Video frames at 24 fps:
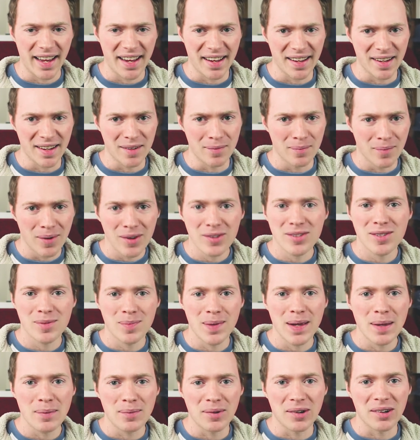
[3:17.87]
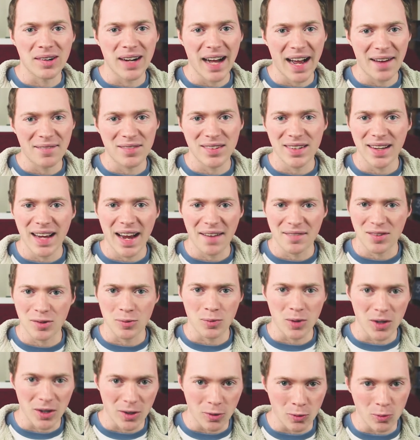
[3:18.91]
and most people have to
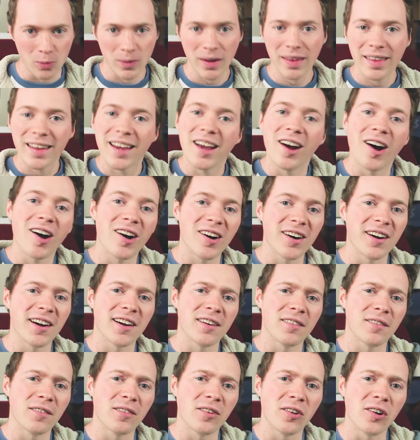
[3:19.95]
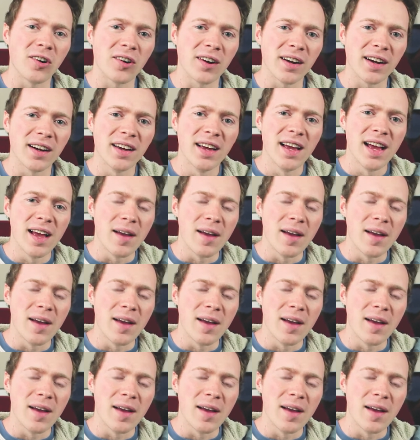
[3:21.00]
work really hard for